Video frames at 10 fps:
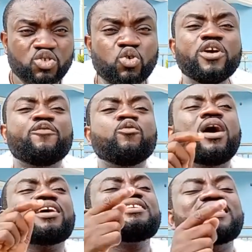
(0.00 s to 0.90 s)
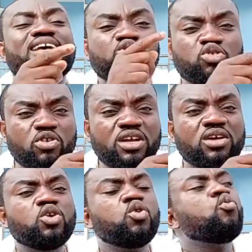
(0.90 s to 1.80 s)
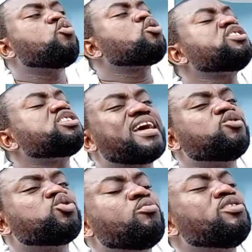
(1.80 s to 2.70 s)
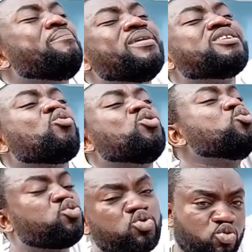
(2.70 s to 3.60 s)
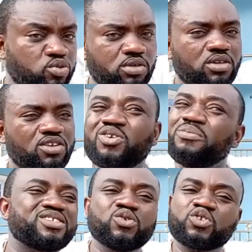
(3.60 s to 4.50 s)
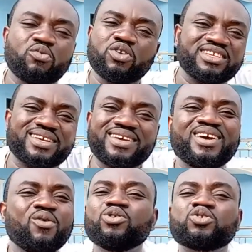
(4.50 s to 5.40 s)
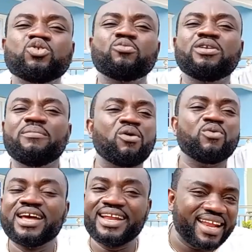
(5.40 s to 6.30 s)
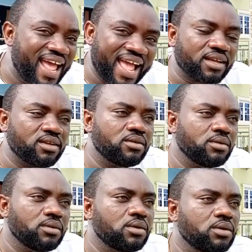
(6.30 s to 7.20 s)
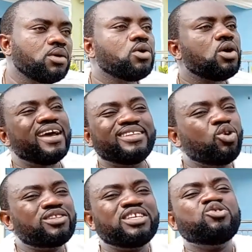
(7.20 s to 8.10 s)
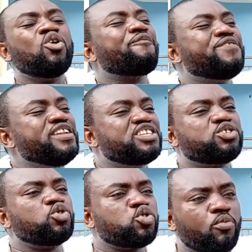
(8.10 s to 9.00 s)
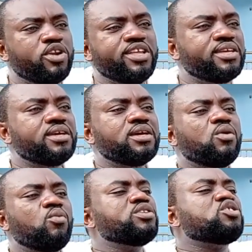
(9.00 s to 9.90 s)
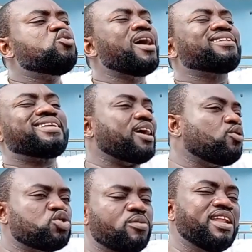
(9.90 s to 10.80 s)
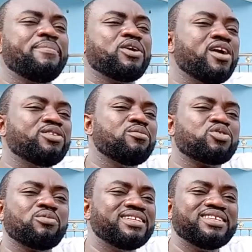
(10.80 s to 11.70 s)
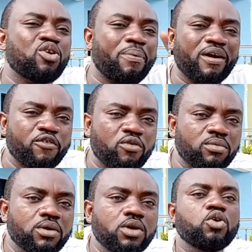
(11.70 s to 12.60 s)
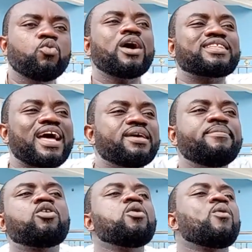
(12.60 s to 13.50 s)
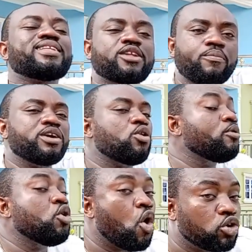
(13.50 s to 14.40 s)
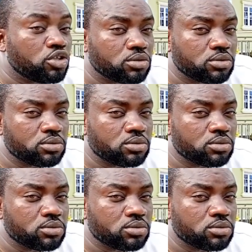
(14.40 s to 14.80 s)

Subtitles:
So if we want to criticize Osomole, we'll go criticize Osomole based on loot. Not be say Osomole say, we'll say Osomole man win and a lie. Edo did not finish Osomole. We did not attack Osomole because Osomole did not perform. We attacked him because he wanted to become God.